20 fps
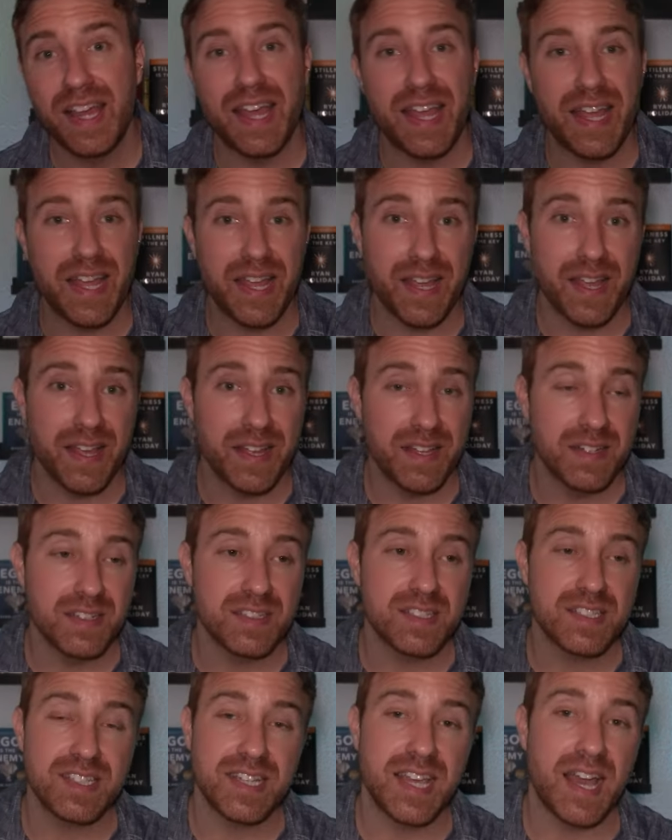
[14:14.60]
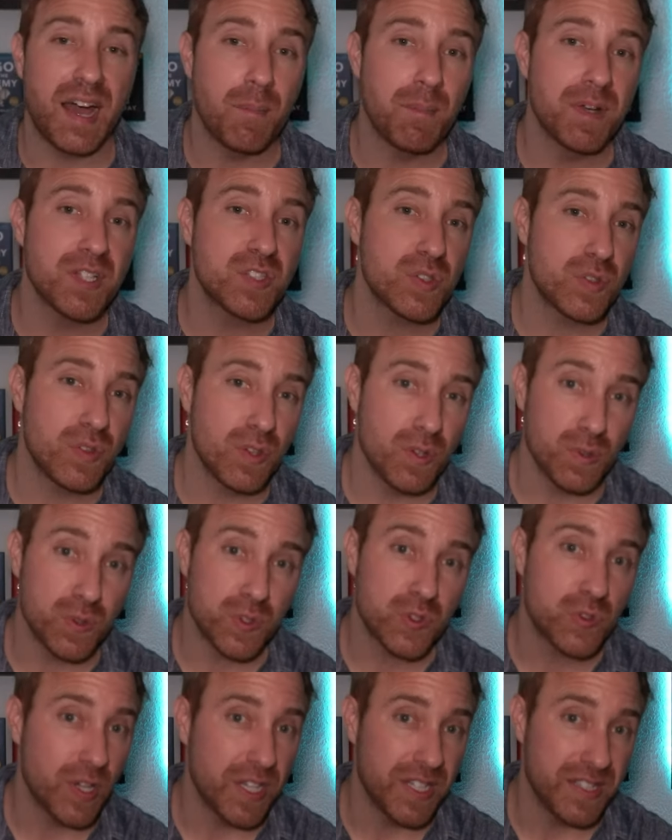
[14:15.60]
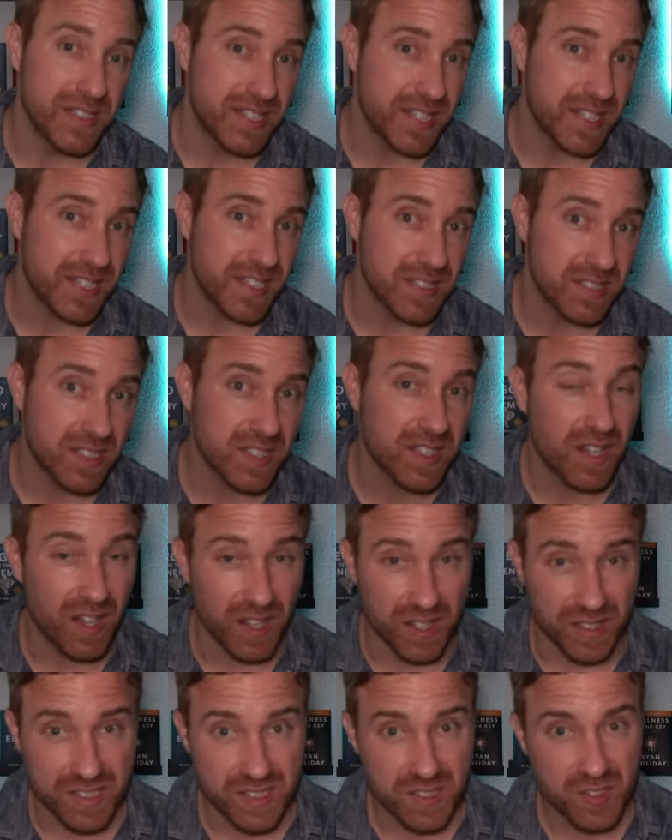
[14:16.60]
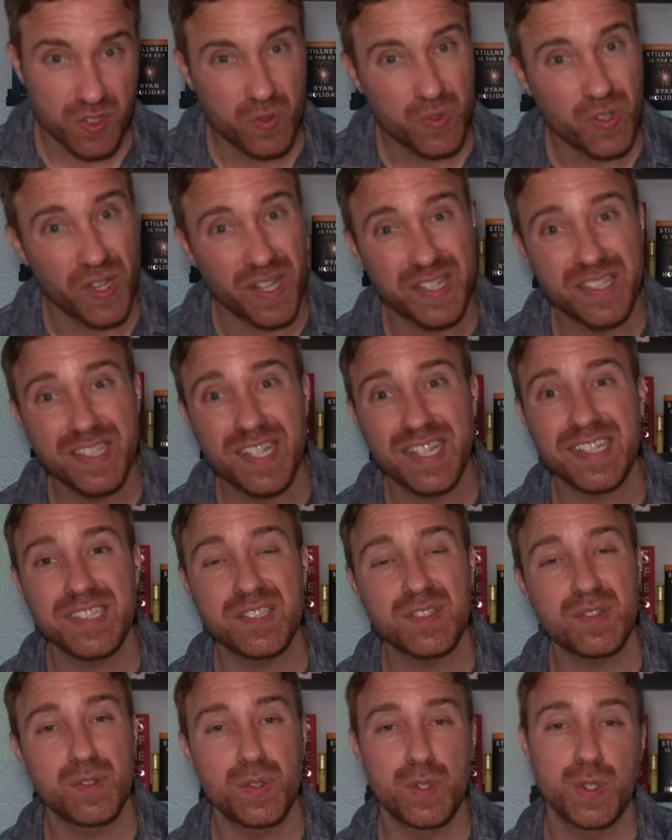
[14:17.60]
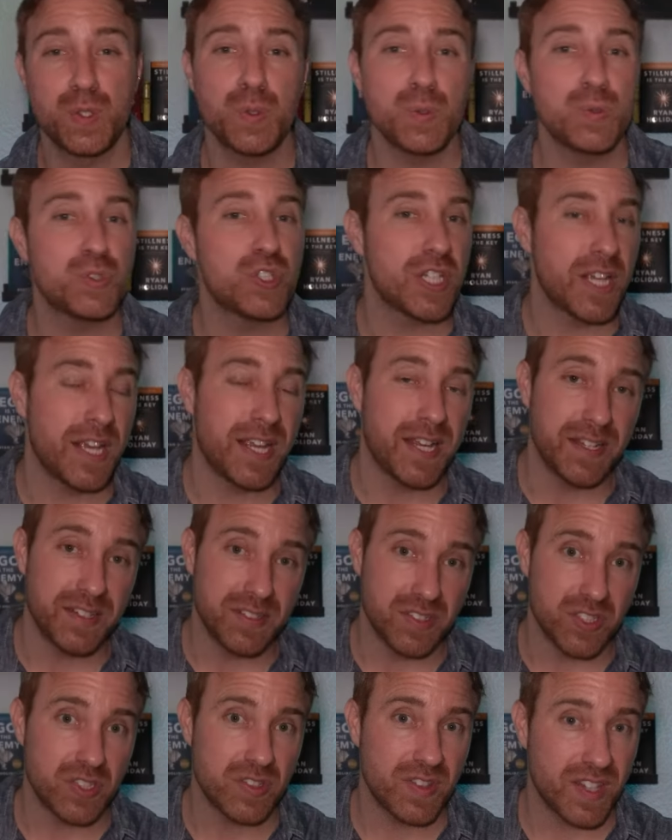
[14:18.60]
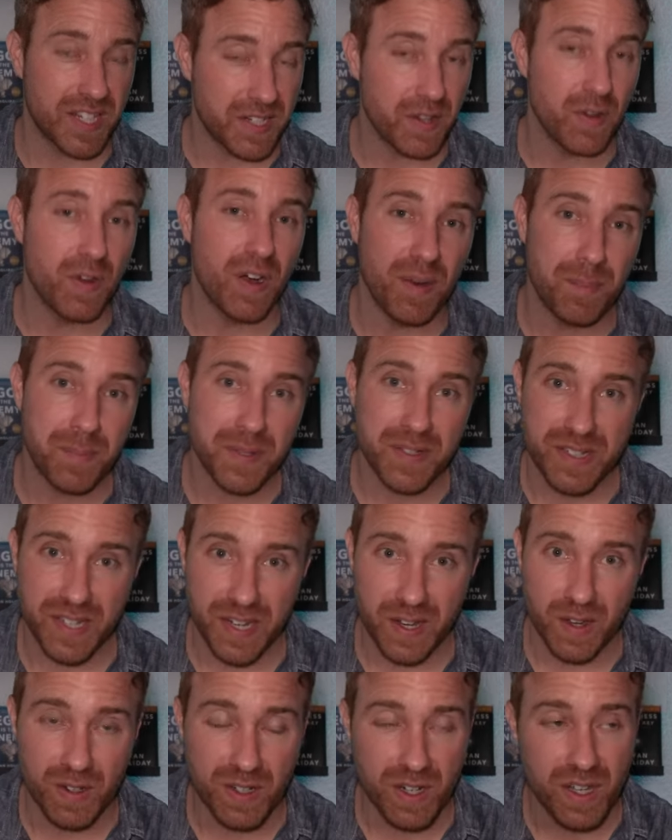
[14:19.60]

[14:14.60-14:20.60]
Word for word: and see how much those train tickets cost. Train tickets do change. They go up and down